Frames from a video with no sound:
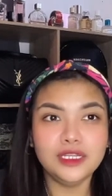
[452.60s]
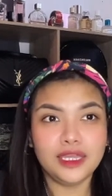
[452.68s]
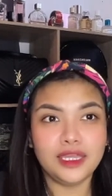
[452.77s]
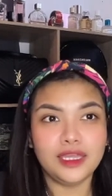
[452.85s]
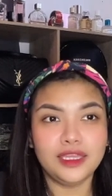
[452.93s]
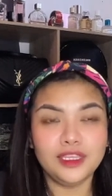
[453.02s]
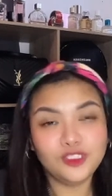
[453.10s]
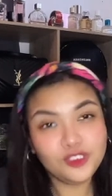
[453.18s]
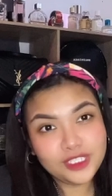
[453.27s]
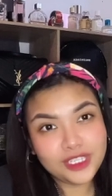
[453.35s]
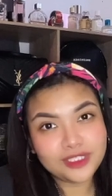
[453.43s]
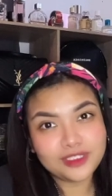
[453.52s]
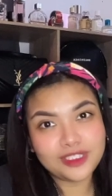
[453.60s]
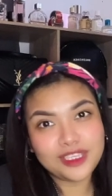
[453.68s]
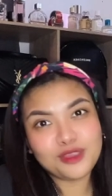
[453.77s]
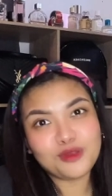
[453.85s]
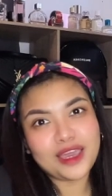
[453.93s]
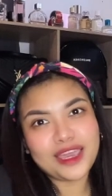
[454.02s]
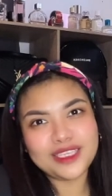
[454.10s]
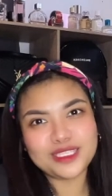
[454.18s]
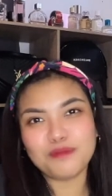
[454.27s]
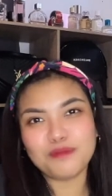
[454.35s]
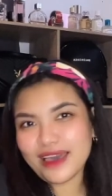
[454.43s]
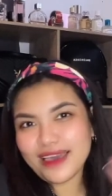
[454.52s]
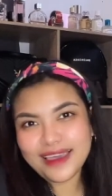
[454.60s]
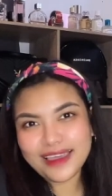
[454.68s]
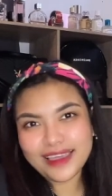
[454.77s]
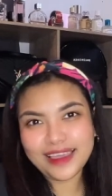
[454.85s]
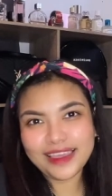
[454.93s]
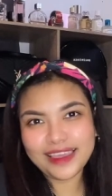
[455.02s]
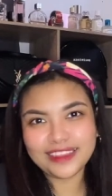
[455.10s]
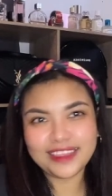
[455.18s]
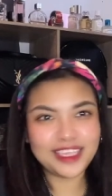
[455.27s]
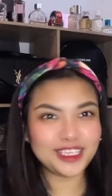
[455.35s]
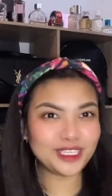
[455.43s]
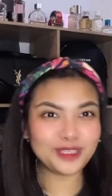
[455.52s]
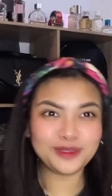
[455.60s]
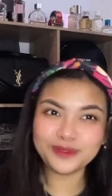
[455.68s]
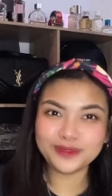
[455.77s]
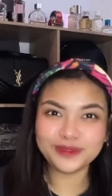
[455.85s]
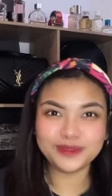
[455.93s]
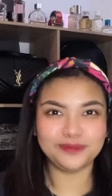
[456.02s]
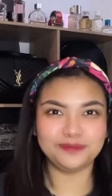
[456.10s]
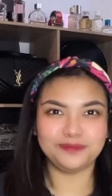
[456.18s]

And yun lang. Thank you guys. Bye! Thank you!